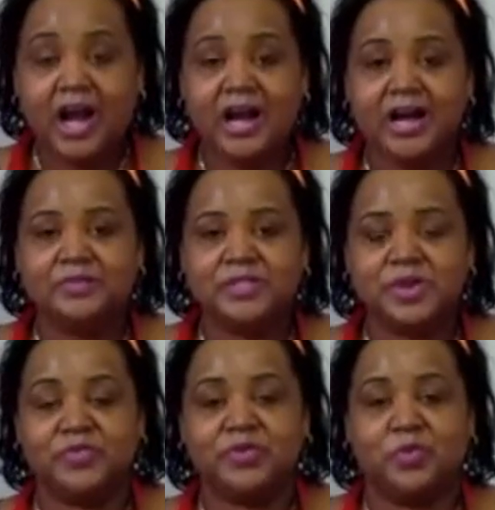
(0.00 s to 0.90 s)

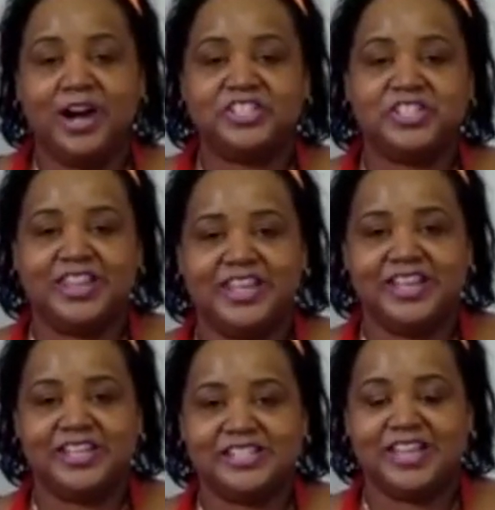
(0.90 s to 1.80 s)
So if you're watching
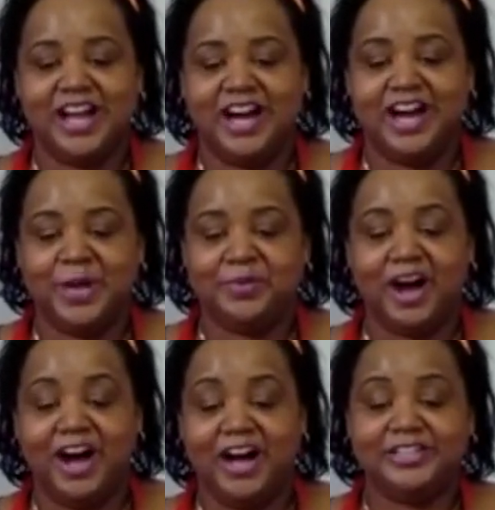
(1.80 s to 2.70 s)
this
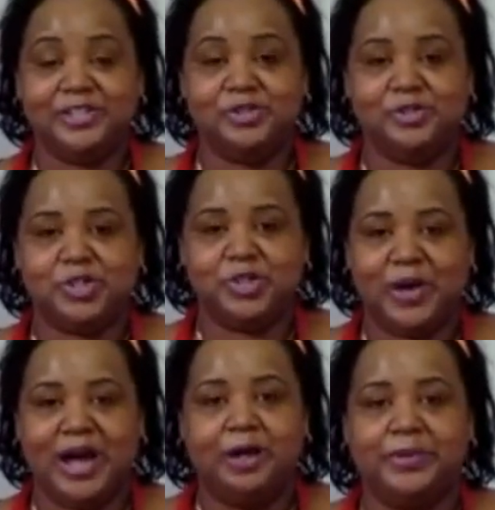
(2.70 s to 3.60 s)
on
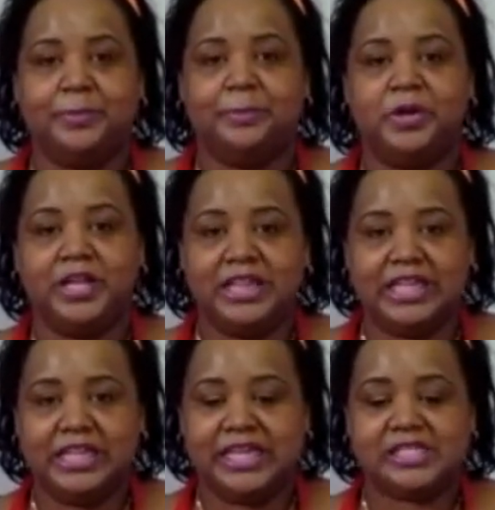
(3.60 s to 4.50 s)
YouTube, I'll be putting
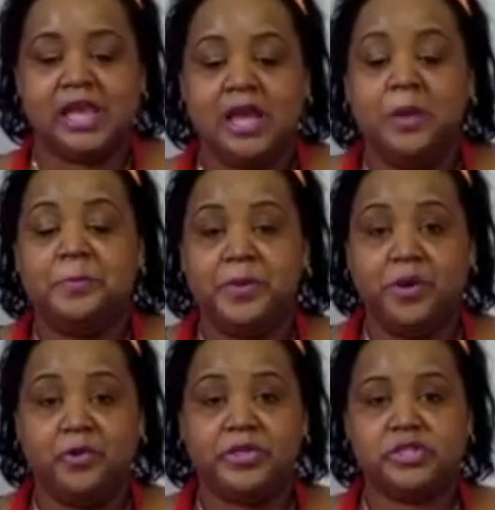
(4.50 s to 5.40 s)
the links
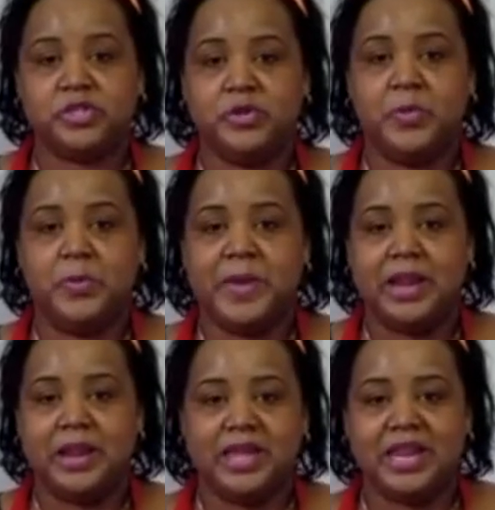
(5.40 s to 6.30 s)
both to
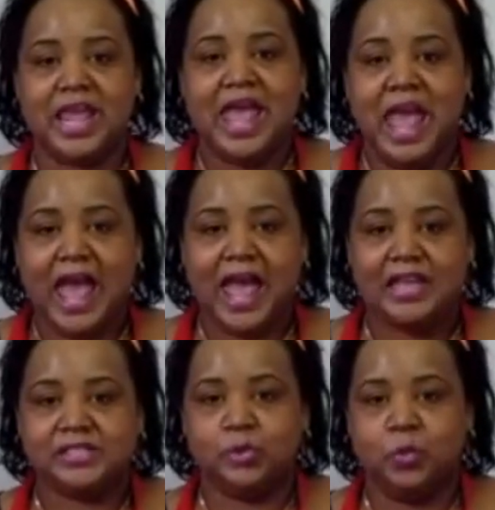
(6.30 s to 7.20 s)
Menemen
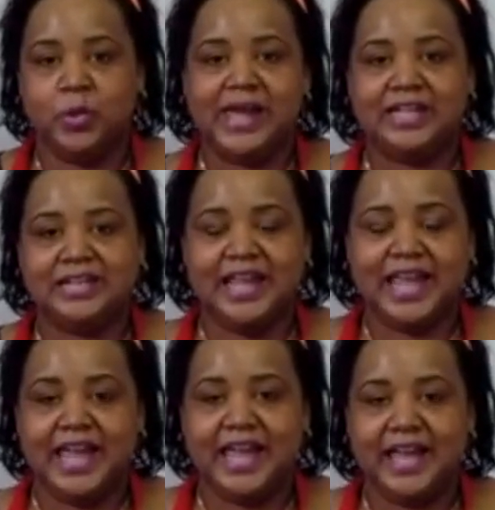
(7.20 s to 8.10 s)
as well
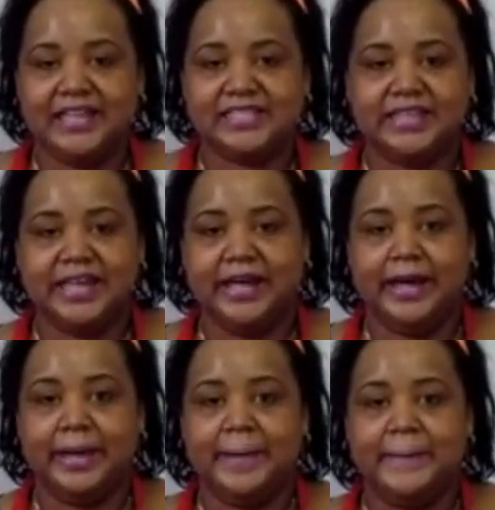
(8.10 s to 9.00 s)
as
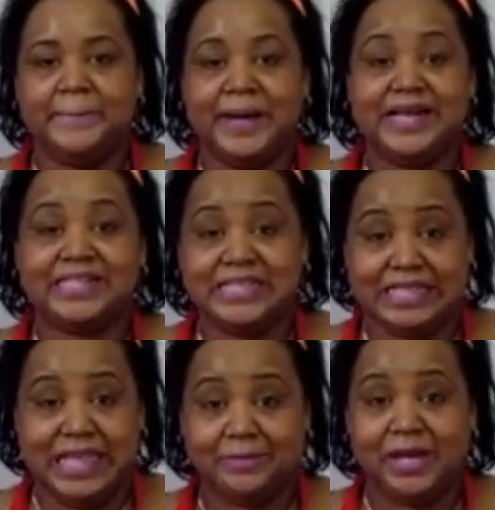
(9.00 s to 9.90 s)
the
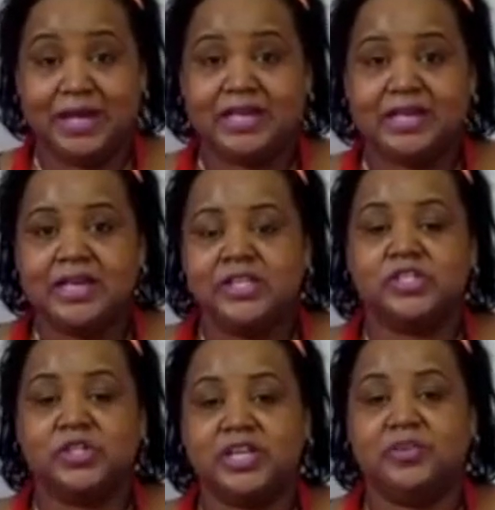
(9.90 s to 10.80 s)
Bazlama.
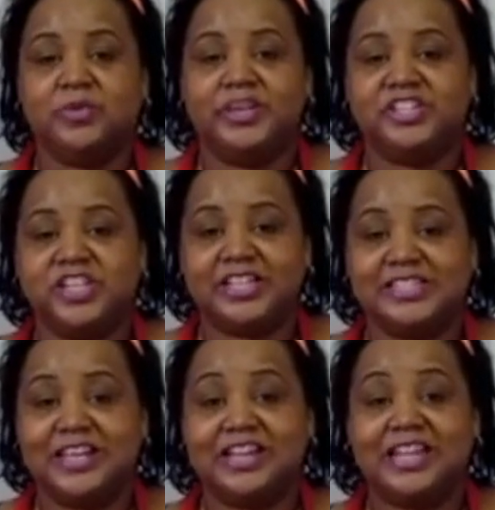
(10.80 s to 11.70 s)
So definitely want to check
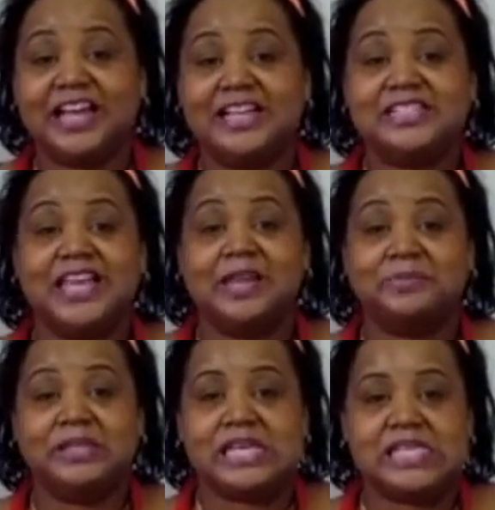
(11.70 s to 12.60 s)
this out. And like I
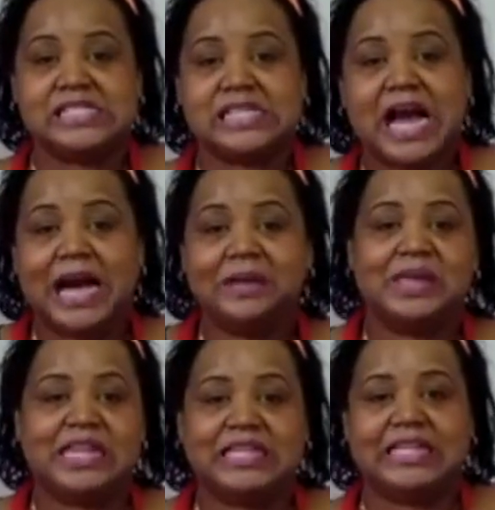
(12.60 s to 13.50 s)
said, please
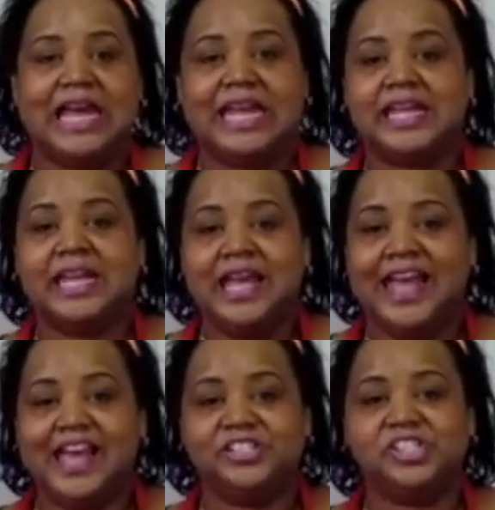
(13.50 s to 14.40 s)
comment, like,
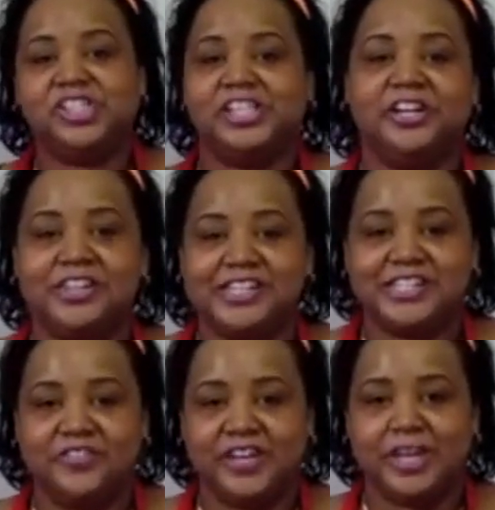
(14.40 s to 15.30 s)
and share
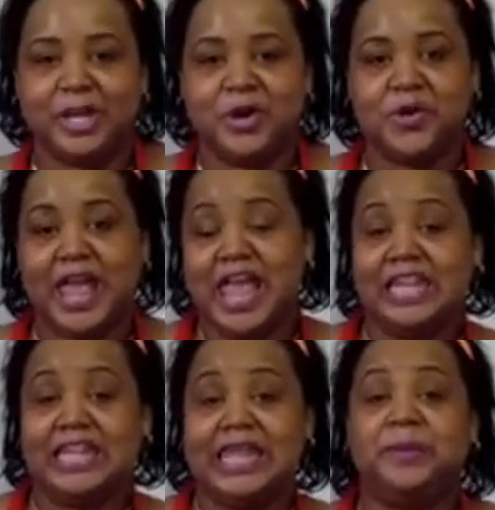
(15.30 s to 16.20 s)
this video
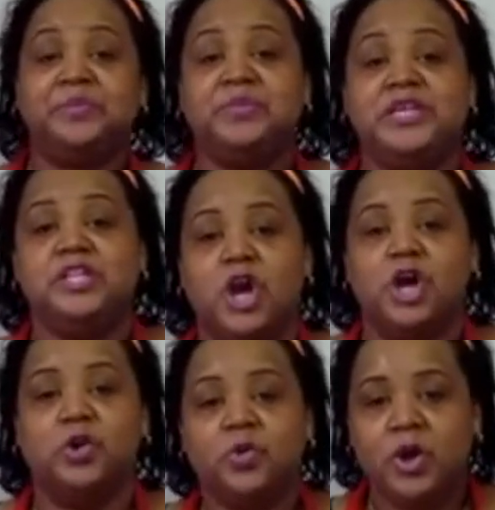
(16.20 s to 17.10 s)
and let me
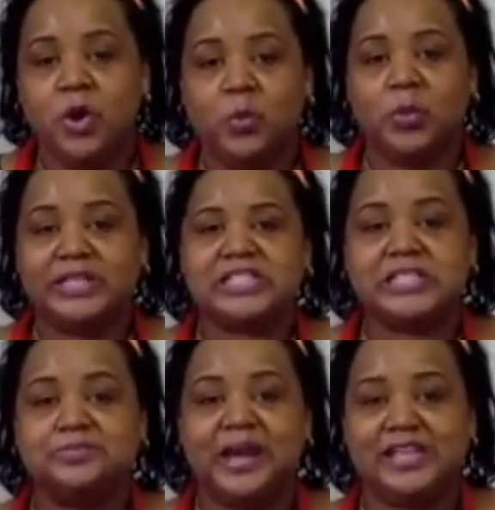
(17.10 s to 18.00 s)
know what
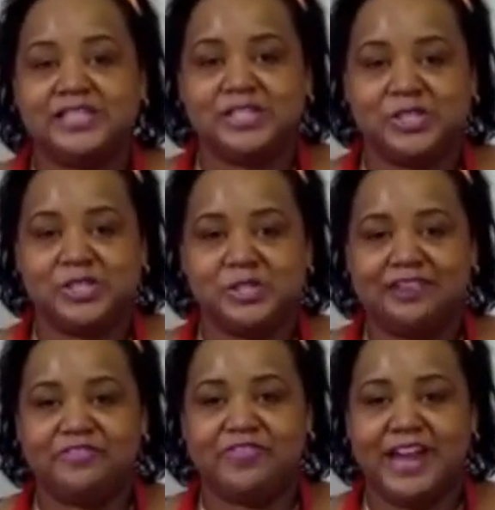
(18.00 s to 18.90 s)
spice you
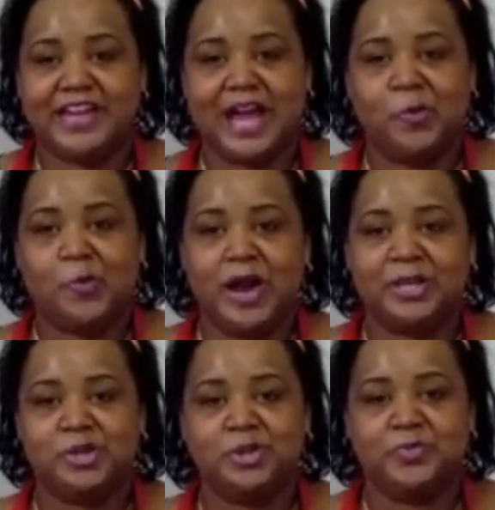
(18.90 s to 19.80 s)
can't find. I
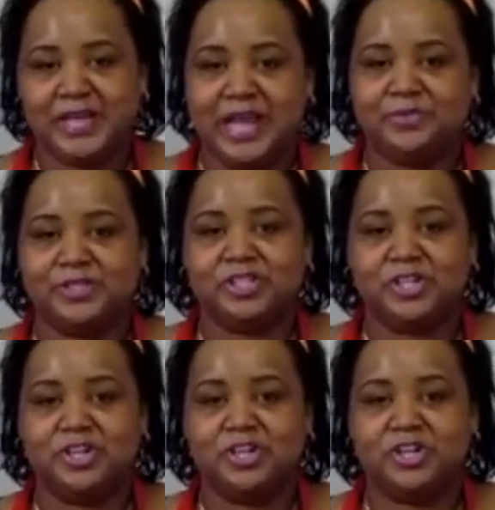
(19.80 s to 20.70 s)
want you to be able to
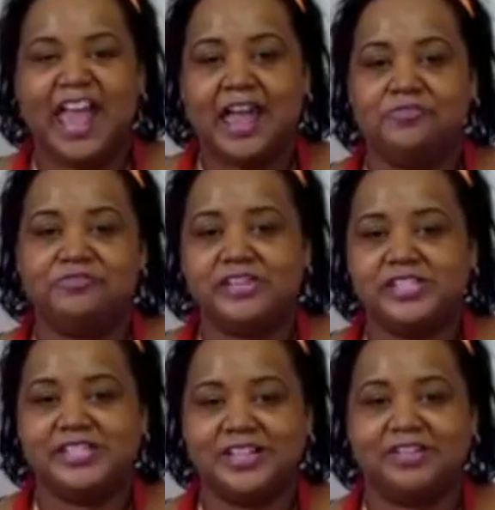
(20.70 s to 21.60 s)
cook
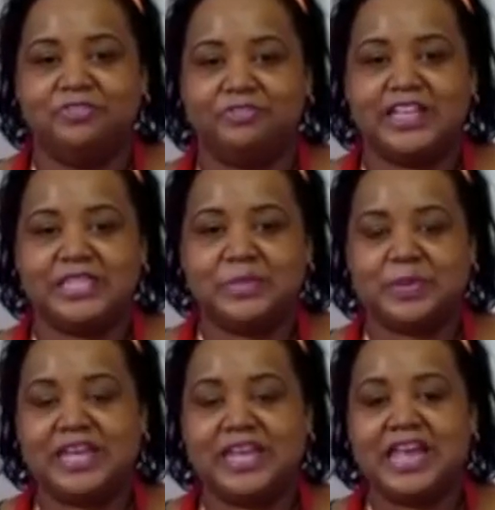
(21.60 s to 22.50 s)
every single
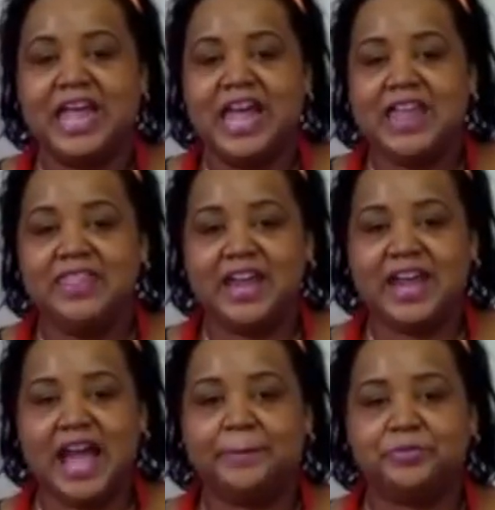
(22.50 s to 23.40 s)
recipe
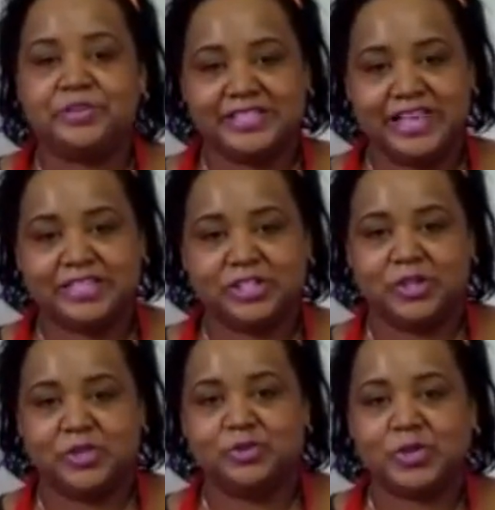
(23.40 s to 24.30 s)
that I present
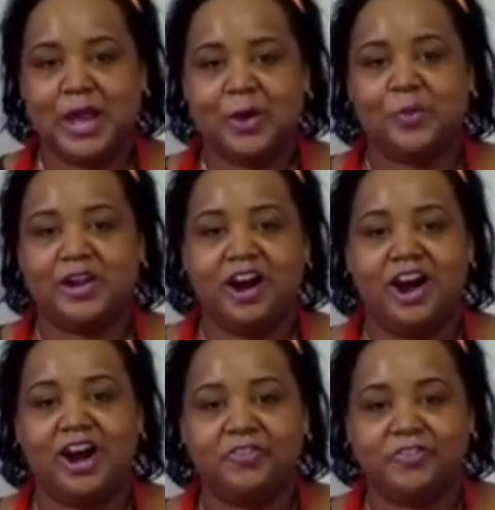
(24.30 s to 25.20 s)
to you. So I want to
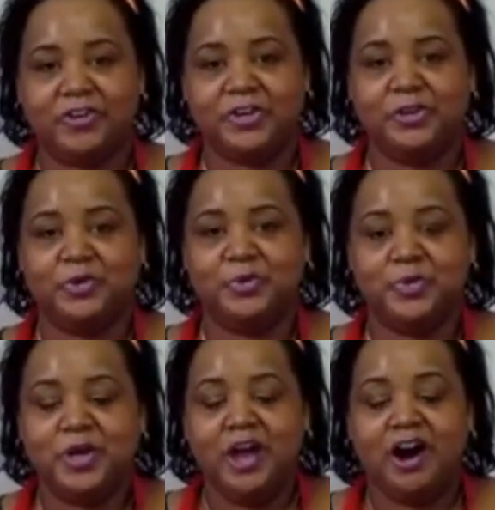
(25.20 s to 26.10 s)
offer
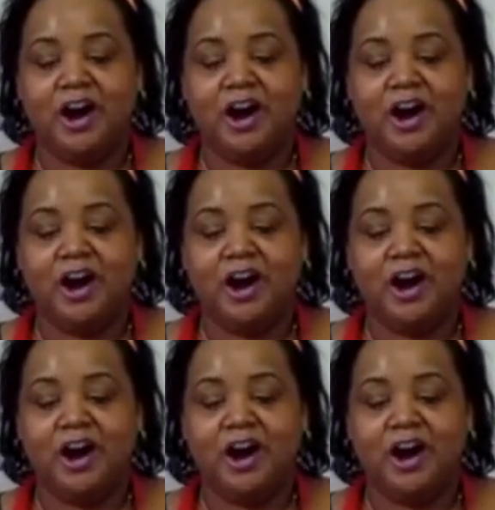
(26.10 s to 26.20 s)
you